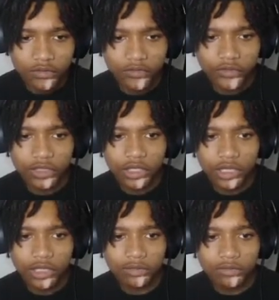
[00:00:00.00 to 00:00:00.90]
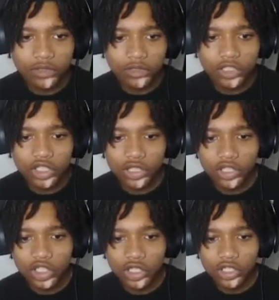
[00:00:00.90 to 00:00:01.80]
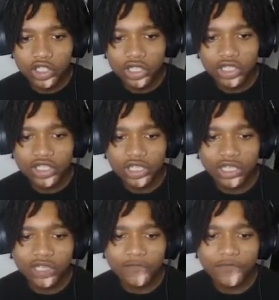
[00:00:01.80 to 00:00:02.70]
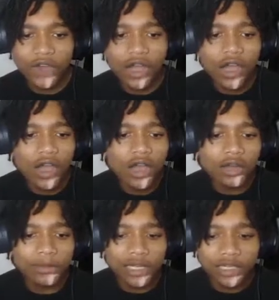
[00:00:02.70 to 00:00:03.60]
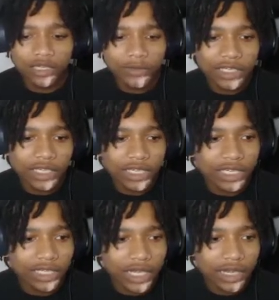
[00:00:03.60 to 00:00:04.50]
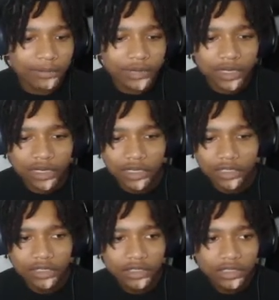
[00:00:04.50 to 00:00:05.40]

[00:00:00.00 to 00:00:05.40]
Free layup. Good shit, good shit, good shit, good shit. Fuck, my nigga. We needed that, bruh.